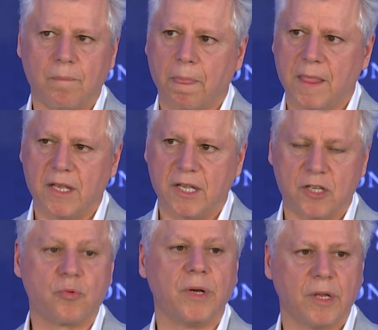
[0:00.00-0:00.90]

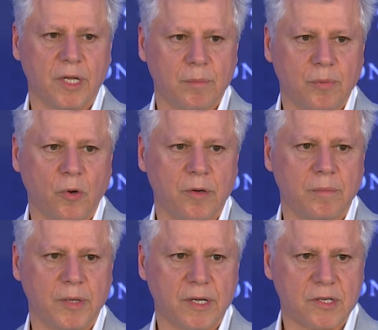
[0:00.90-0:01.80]
is really
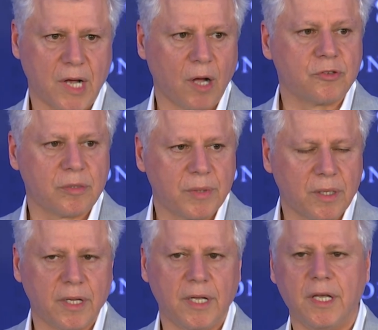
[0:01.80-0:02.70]
important, because
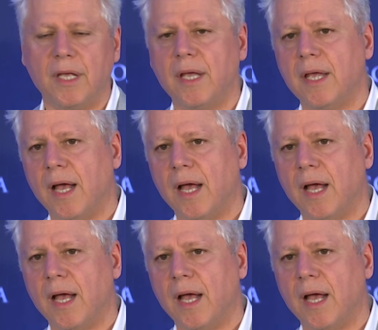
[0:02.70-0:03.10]
ultimately,